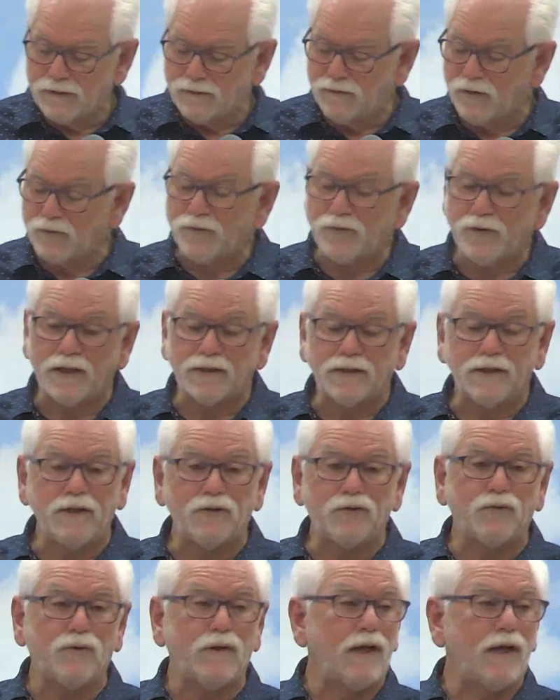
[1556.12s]
Just like the
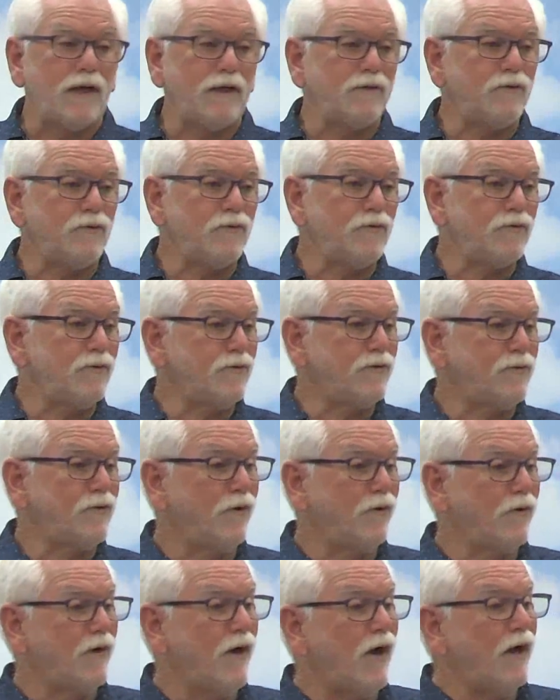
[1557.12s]
Israelites
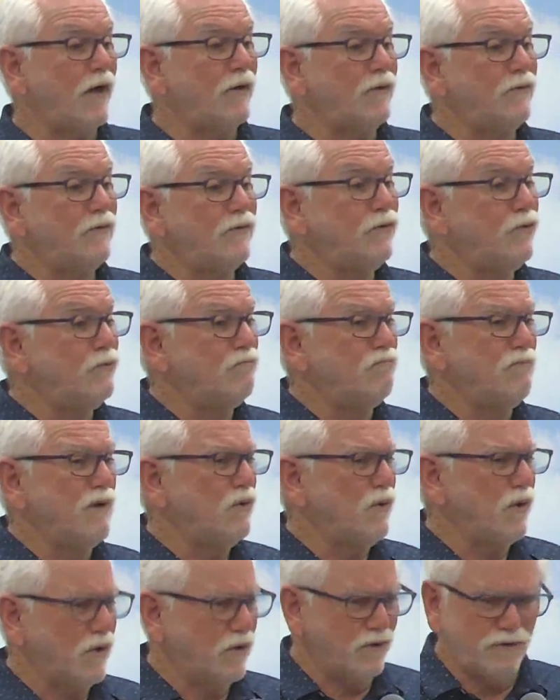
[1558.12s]
saw God do
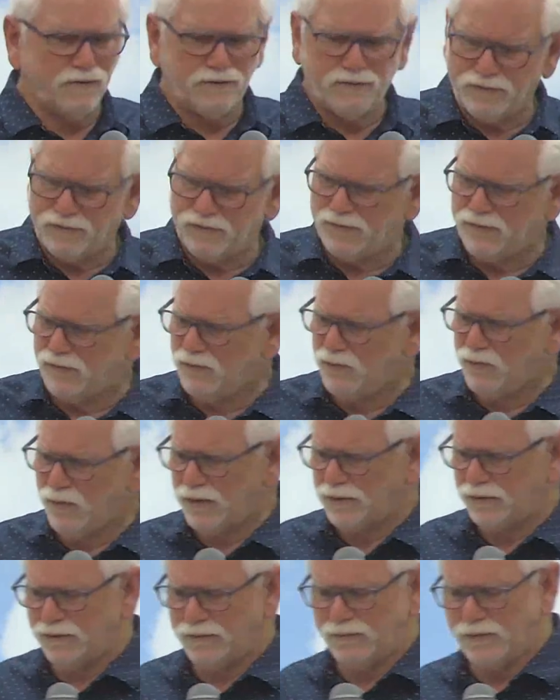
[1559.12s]
miracles,
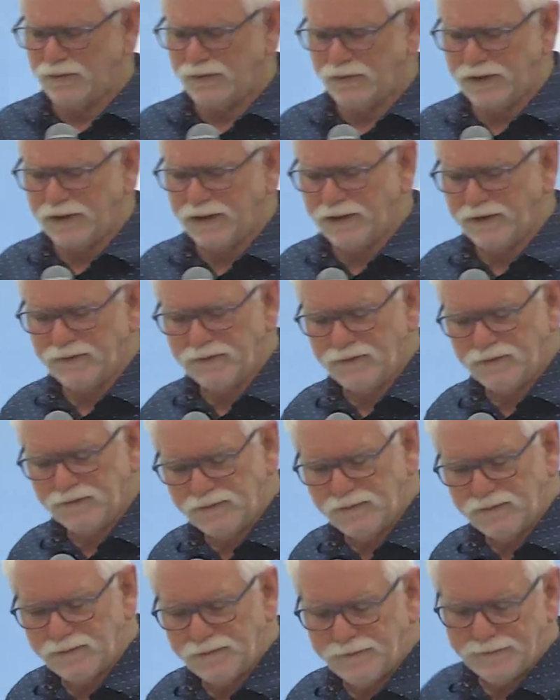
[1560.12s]
wonderful
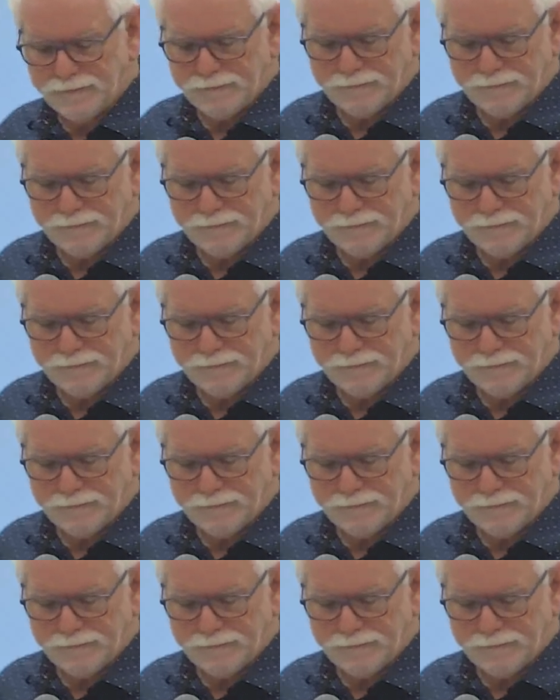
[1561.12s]
things.